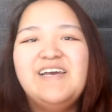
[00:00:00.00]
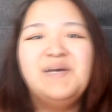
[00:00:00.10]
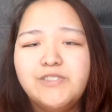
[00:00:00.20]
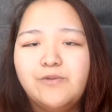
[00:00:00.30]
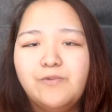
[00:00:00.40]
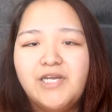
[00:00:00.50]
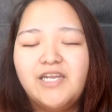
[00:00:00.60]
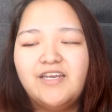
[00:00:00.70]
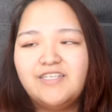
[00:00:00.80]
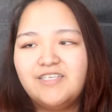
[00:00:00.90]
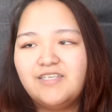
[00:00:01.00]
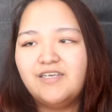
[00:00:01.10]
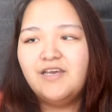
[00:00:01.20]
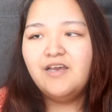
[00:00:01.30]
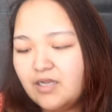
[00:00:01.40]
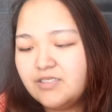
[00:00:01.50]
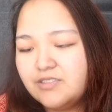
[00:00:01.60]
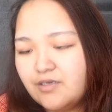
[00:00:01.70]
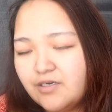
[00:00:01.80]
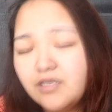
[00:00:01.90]
So what I did, I
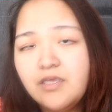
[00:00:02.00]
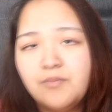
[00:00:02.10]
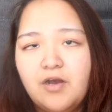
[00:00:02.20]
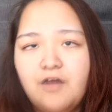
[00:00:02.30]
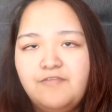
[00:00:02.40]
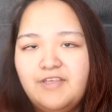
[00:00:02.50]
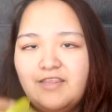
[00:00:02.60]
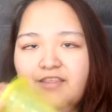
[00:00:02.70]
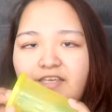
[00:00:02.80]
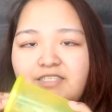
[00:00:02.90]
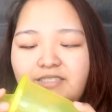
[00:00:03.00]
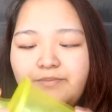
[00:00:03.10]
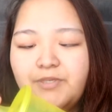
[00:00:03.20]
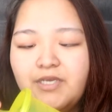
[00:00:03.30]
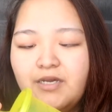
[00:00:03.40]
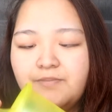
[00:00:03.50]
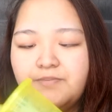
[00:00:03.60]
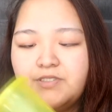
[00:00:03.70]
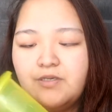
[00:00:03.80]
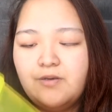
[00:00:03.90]
started him off in this sippy
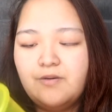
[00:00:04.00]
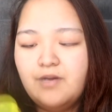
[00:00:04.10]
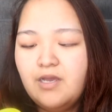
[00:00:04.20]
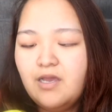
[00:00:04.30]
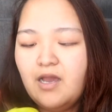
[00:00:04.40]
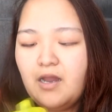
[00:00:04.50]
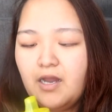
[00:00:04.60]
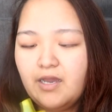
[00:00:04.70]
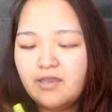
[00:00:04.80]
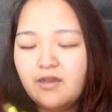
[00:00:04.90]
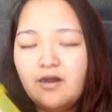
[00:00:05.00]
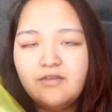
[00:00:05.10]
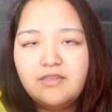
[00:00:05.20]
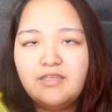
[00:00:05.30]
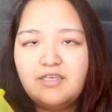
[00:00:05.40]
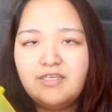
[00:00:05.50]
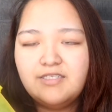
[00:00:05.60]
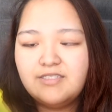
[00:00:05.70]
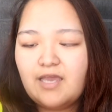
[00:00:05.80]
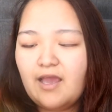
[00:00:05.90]
cup. So I got
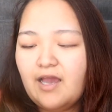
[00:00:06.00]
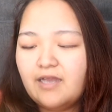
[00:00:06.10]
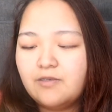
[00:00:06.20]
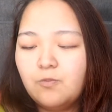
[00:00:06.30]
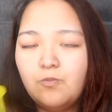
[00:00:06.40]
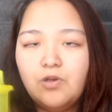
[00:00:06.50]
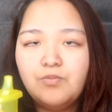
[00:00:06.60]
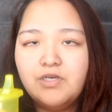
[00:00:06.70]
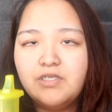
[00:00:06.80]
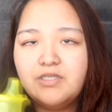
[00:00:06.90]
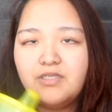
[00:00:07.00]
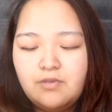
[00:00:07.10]
these at Walmart.